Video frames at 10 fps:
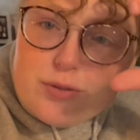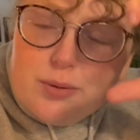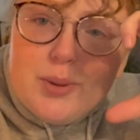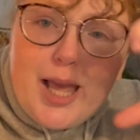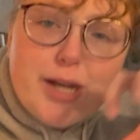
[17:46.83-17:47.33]

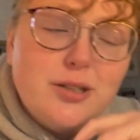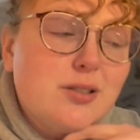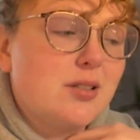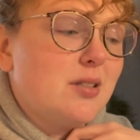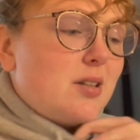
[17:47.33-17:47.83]
from
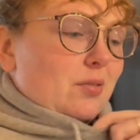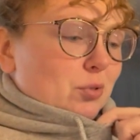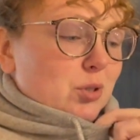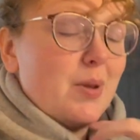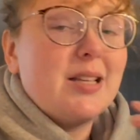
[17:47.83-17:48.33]
layers and stuff,
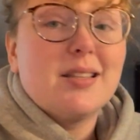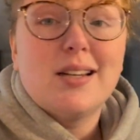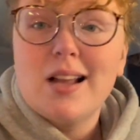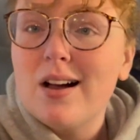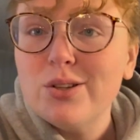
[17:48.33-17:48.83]
which makes it
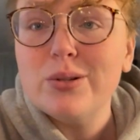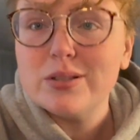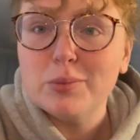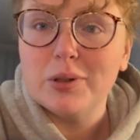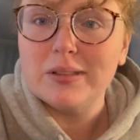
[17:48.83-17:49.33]
an
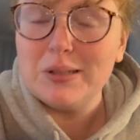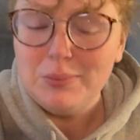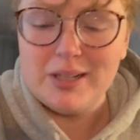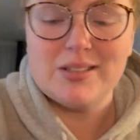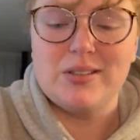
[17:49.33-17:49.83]
unusable
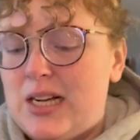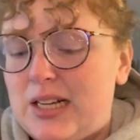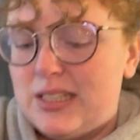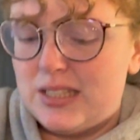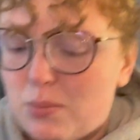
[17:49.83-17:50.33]
puzzle
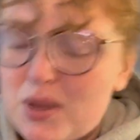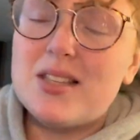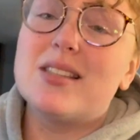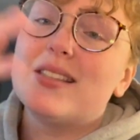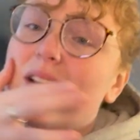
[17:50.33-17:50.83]
because the
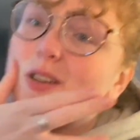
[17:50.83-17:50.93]
pieces that are